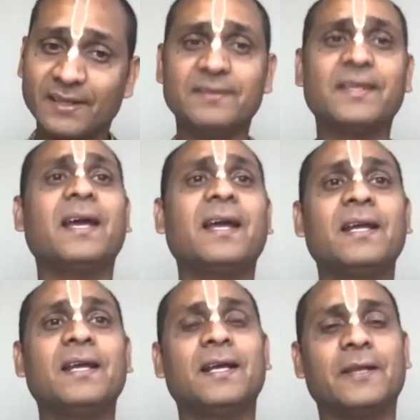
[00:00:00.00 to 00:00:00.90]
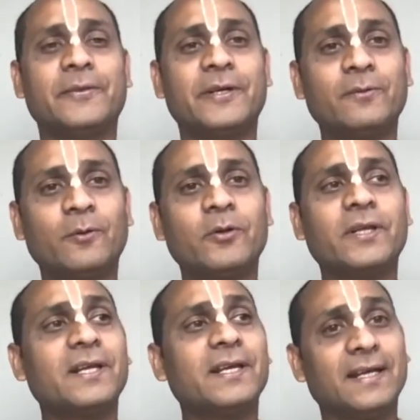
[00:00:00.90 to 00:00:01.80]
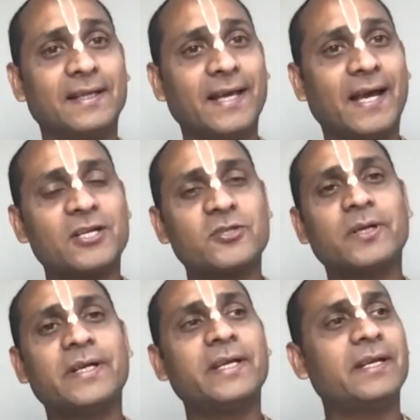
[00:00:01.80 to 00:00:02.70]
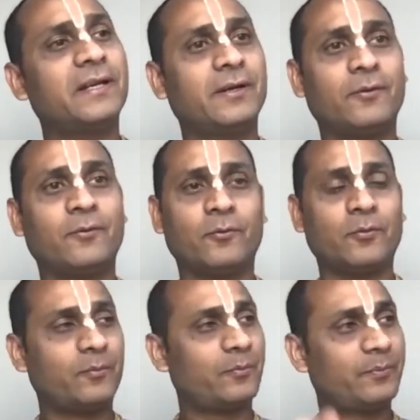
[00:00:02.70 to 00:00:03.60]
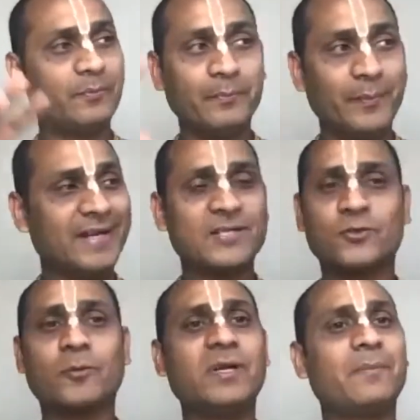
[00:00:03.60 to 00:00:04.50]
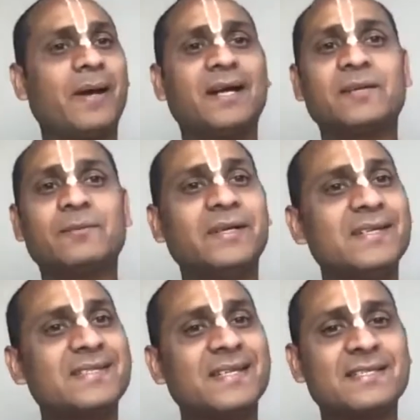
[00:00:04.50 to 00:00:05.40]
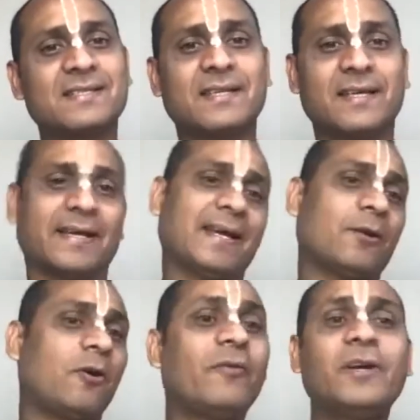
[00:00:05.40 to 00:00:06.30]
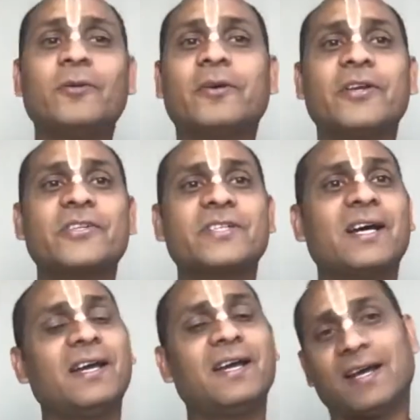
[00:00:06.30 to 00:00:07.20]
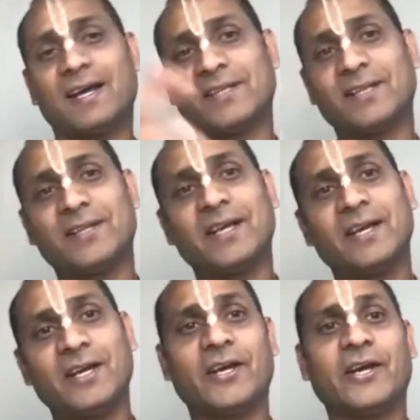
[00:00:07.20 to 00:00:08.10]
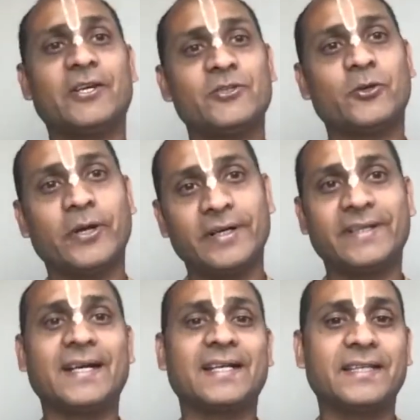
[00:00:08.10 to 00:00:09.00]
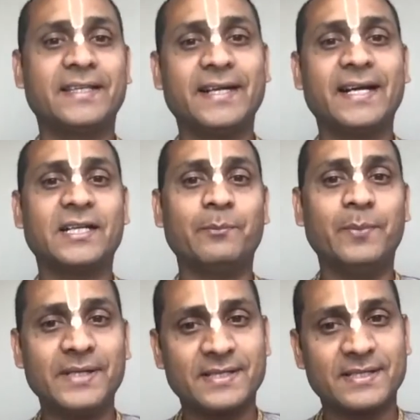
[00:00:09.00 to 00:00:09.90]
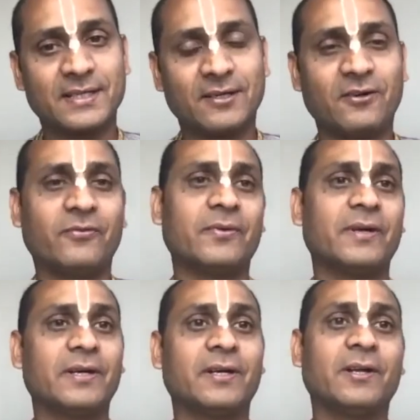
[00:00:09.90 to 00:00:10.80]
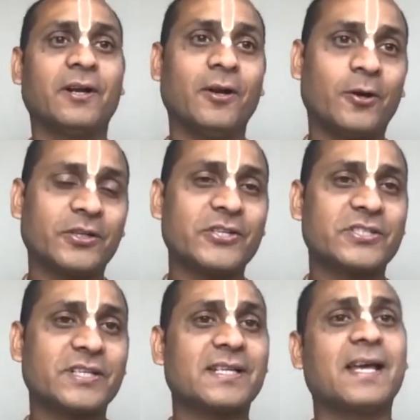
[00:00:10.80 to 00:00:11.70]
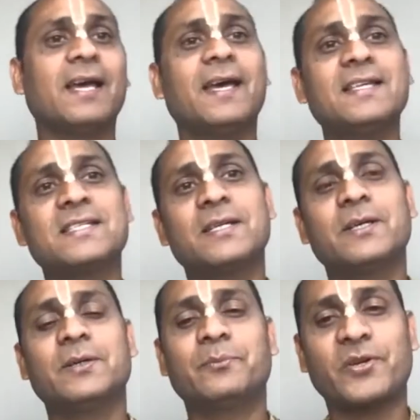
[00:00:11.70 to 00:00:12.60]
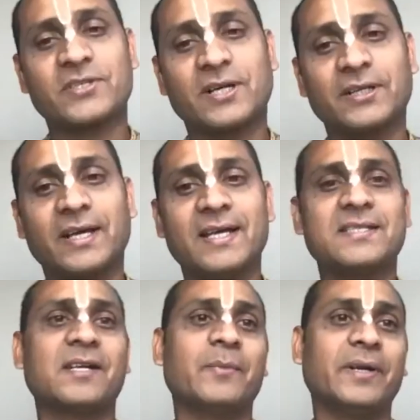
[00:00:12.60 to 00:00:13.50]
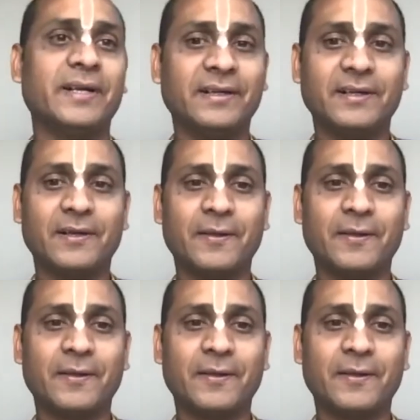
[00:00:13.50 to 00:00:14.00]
then the devotee, they actually make so many palatable dishes and offer it to Krishna, and then they enjoy it, they get the bliss of Lord Krishna as prasad, as a remnant.